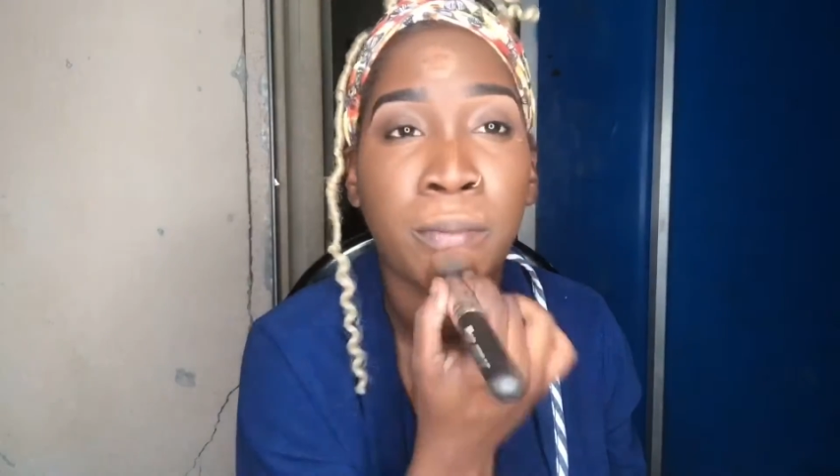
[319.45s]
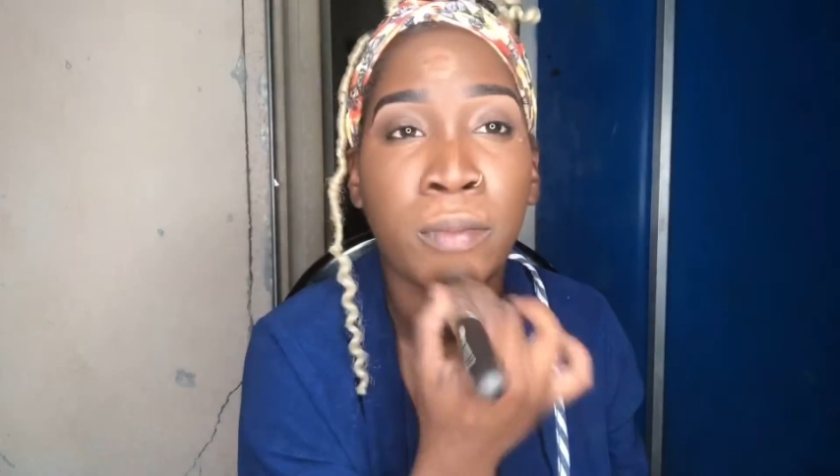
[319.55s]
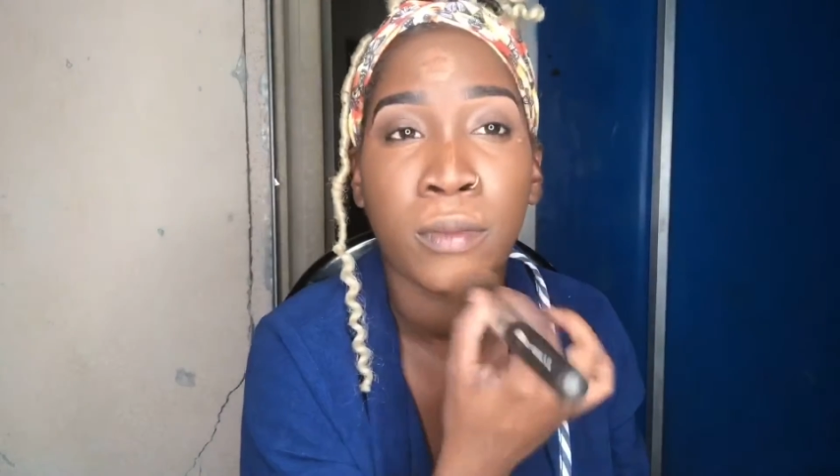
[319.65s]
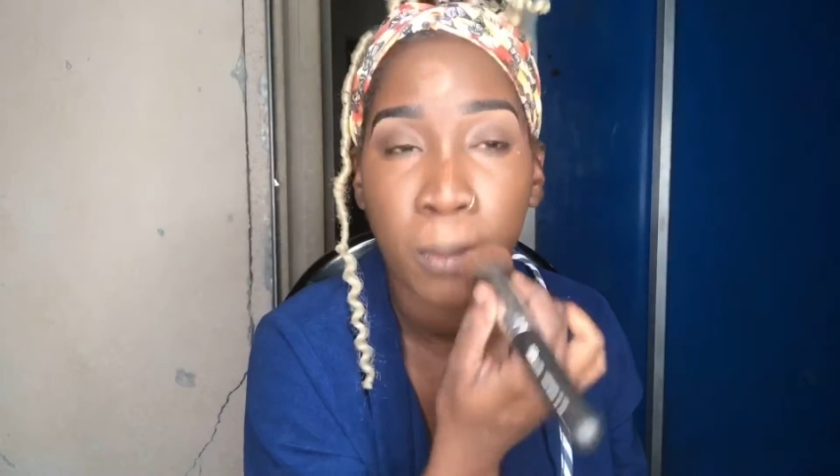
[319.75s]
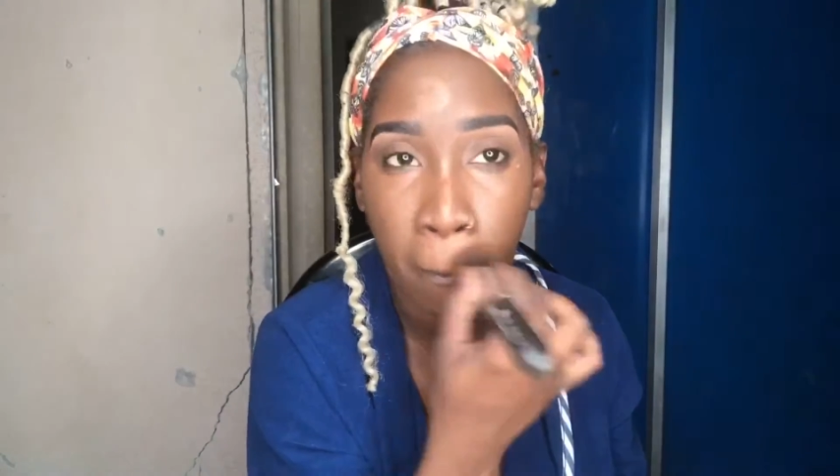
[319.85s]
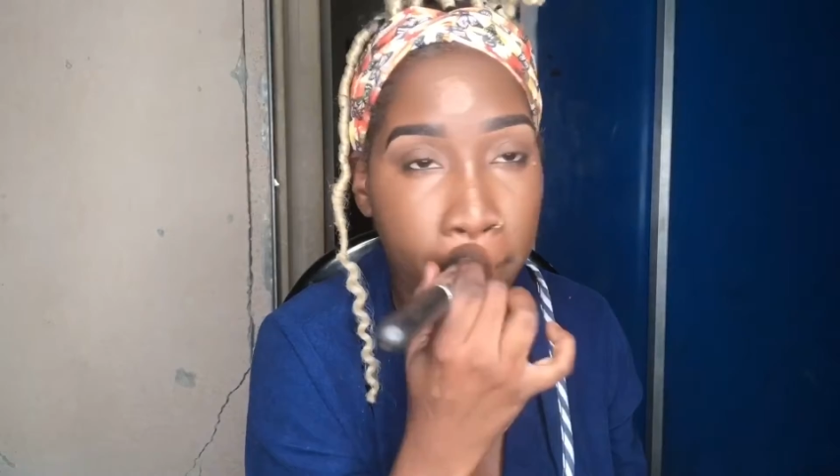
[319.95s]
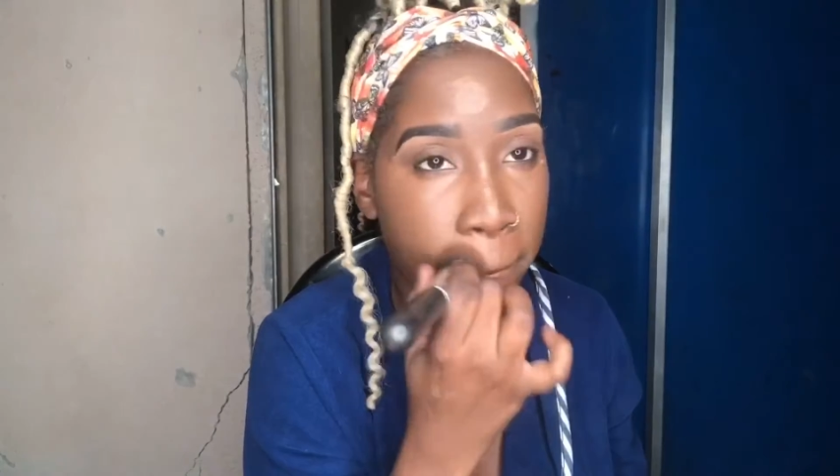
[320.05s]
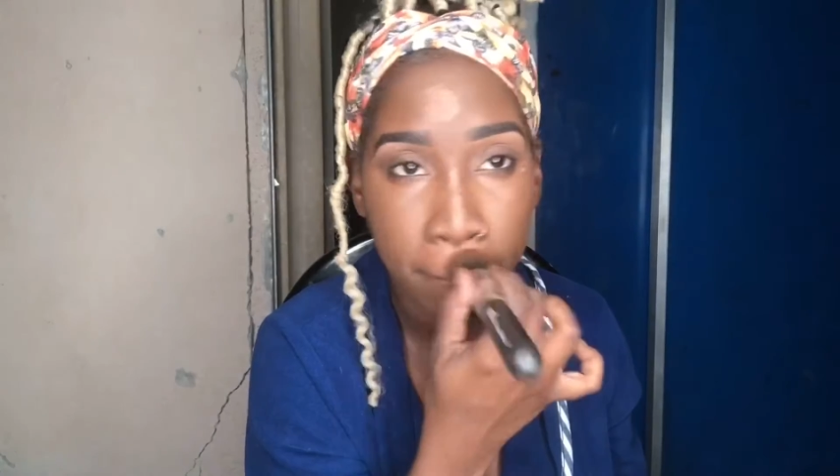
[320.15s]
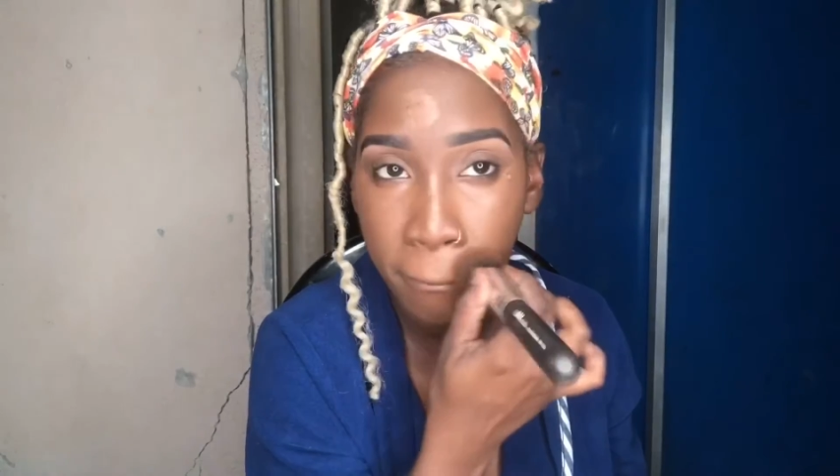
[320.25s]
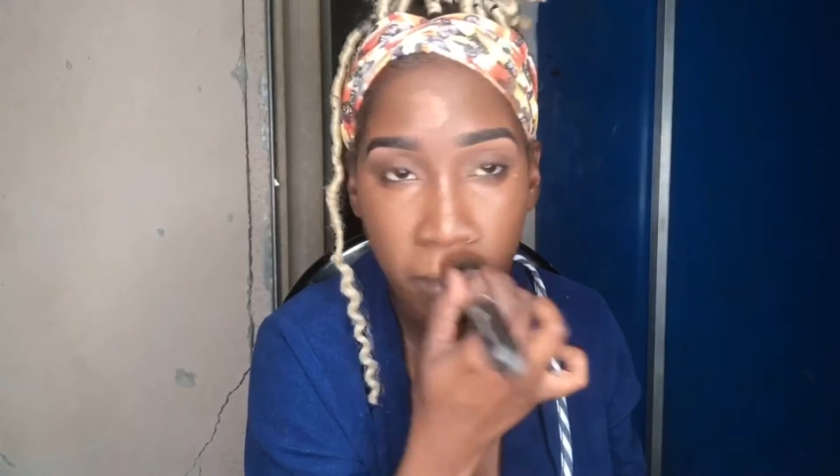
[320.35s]
so it
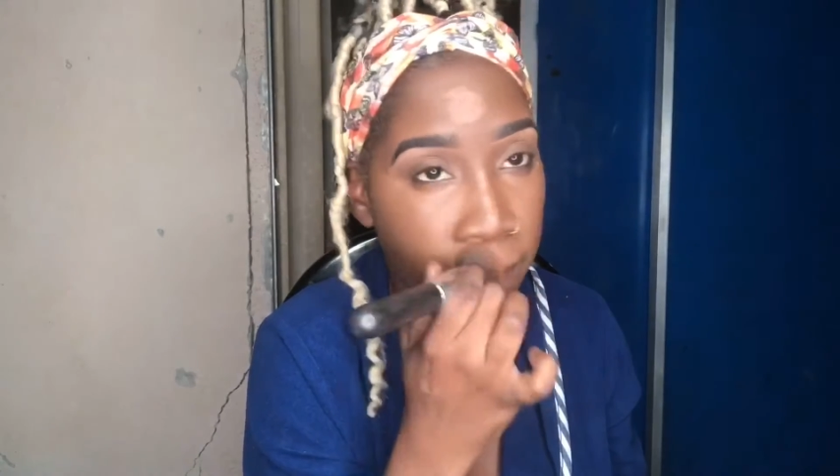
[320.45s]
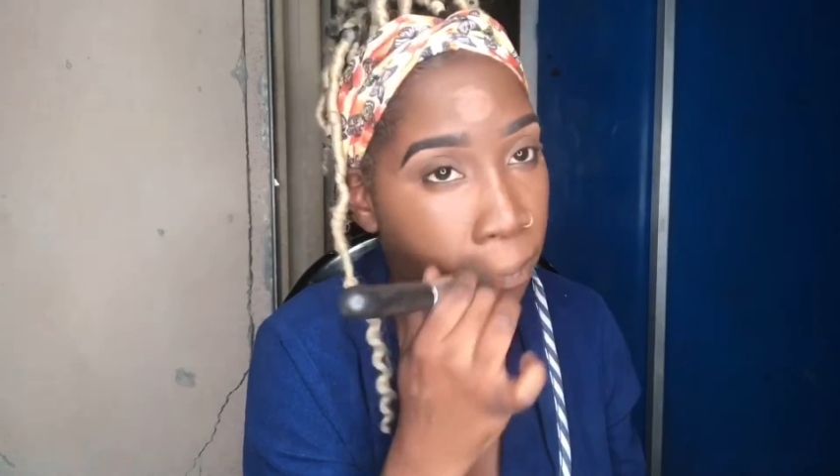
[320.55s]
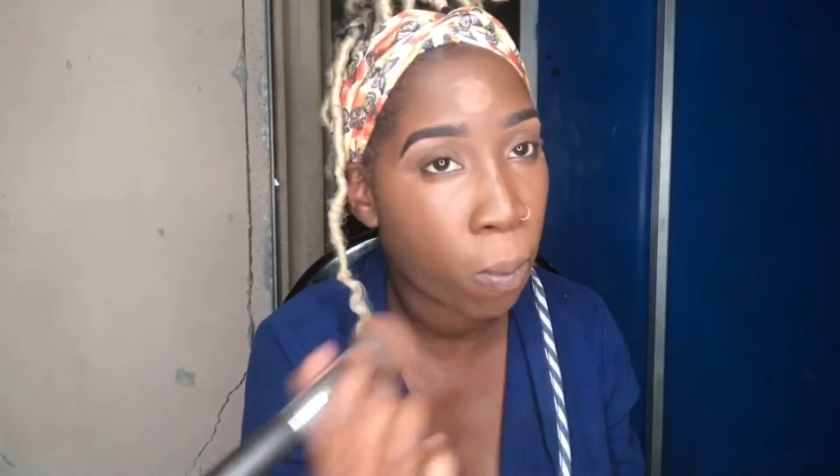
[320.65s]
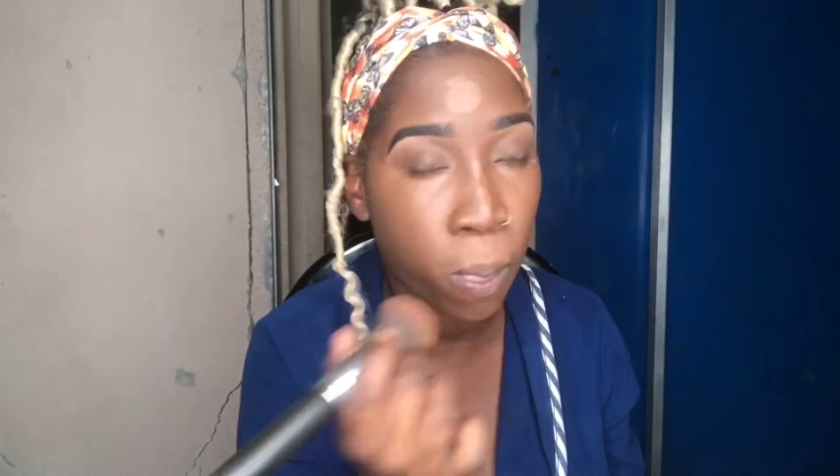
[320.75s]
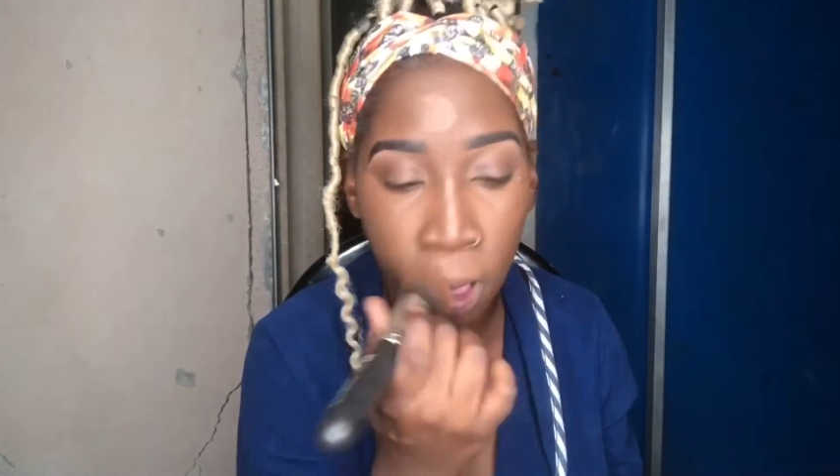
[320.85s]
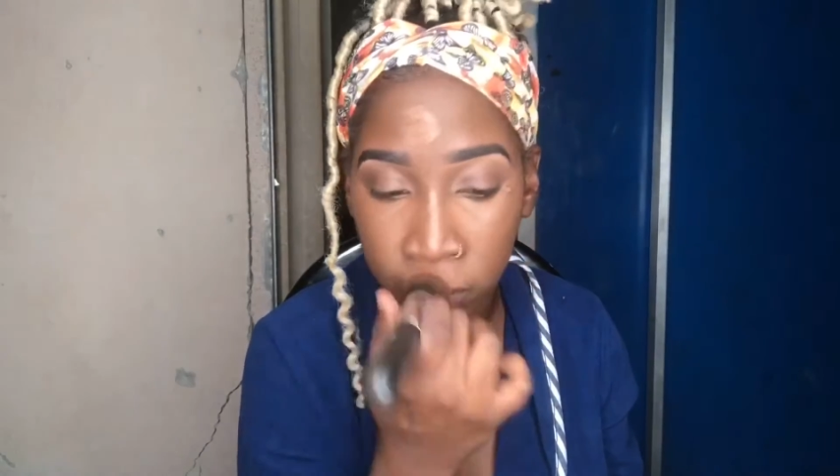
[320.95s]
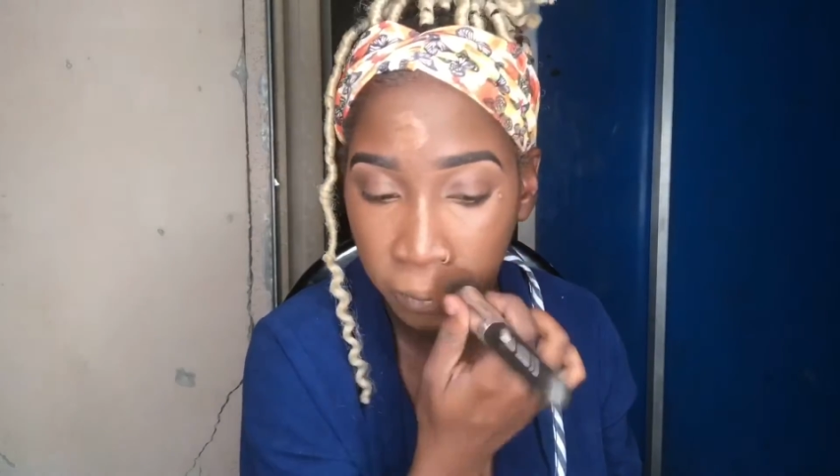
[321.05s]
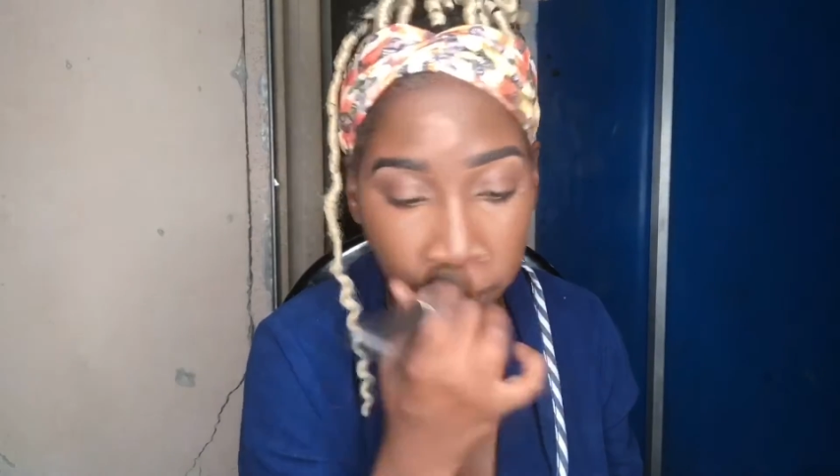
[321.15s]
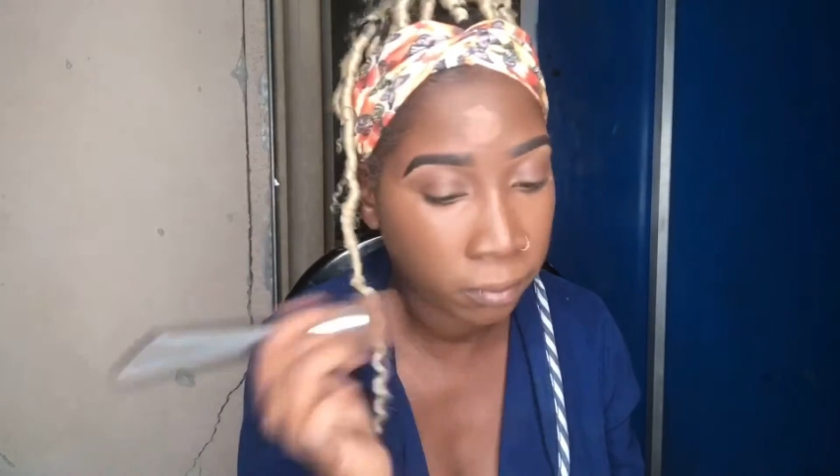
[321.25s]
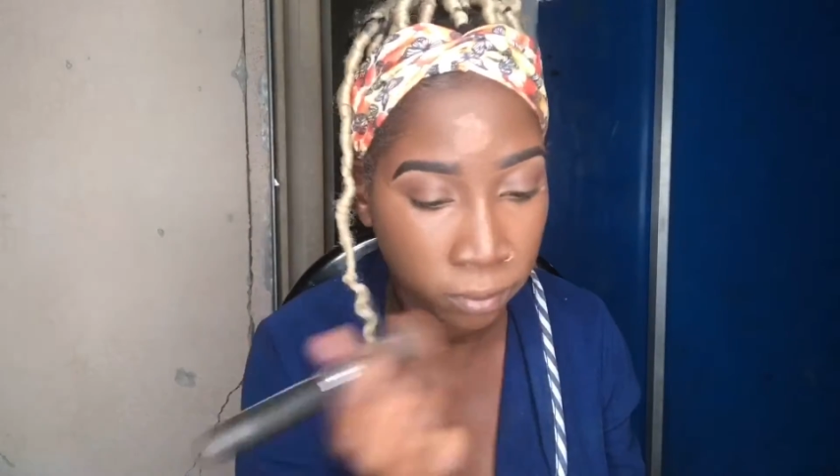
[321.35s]
doesn't look too harsh
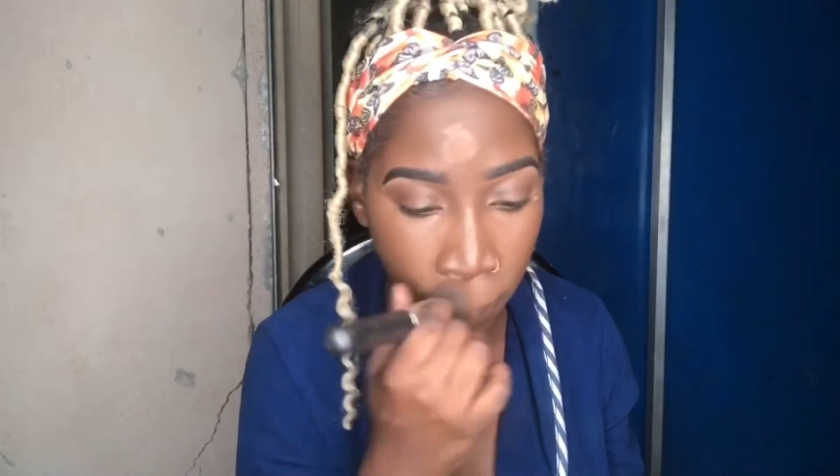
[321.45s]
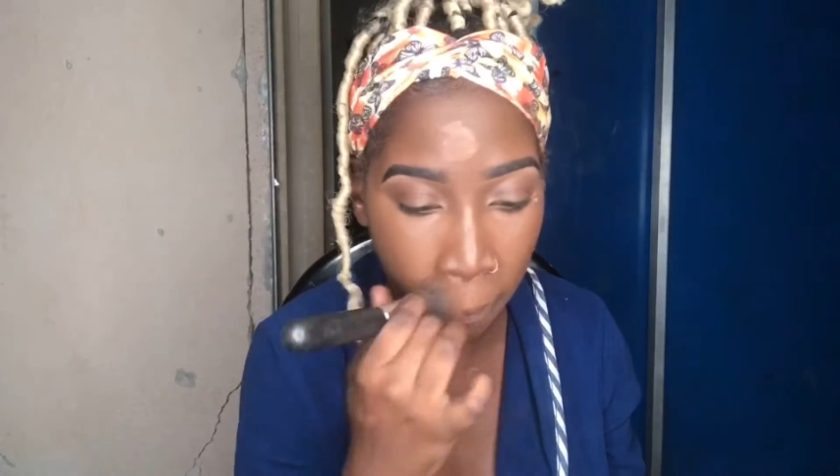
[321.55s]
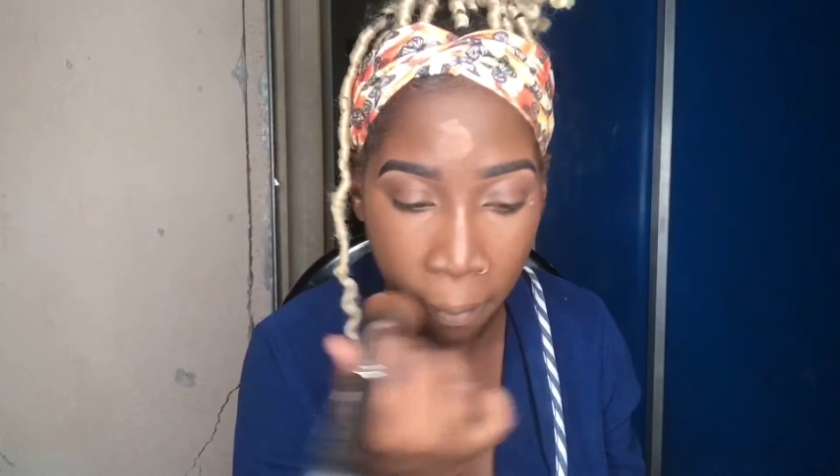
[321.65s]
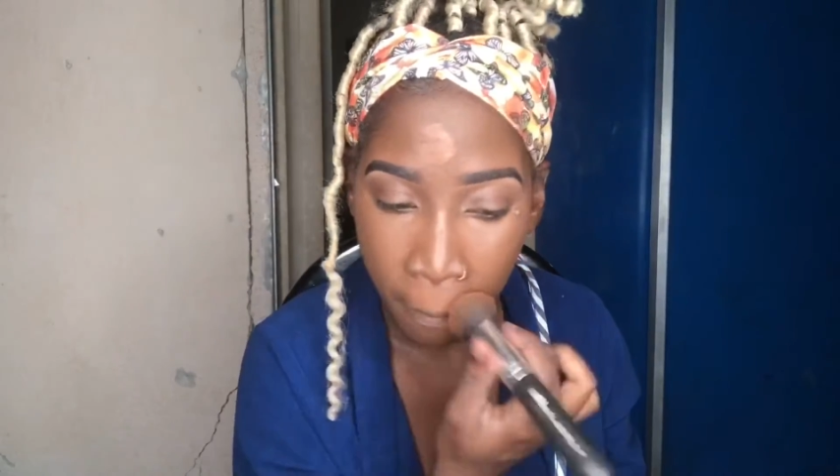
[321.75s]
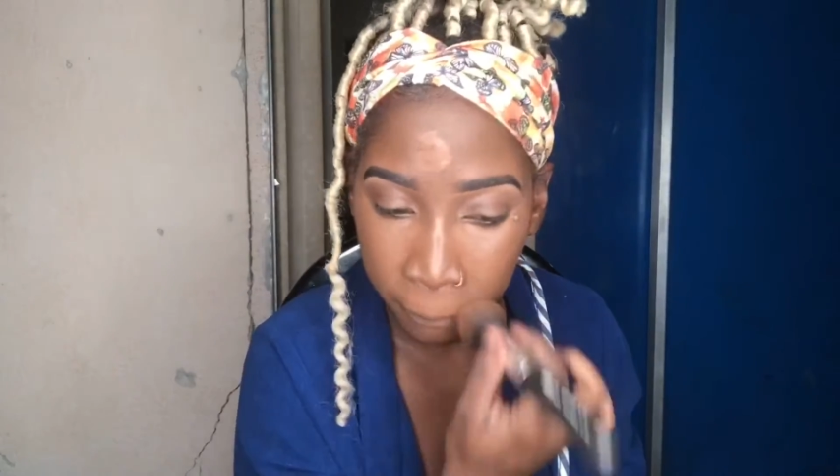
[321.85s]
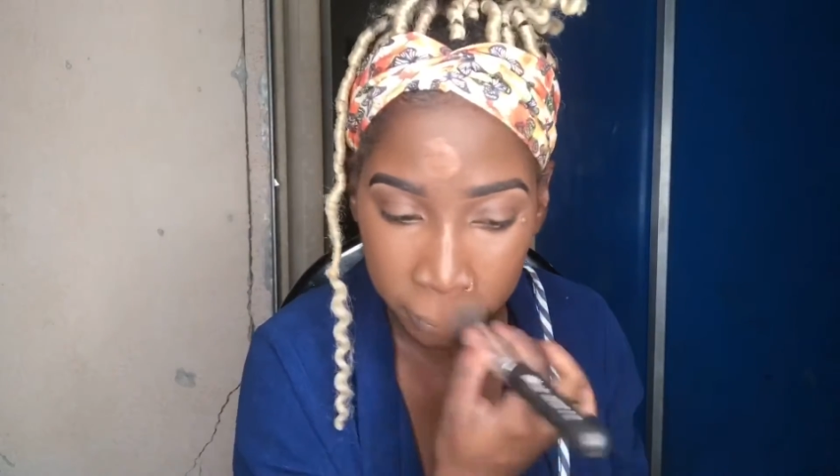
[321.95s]
or hard.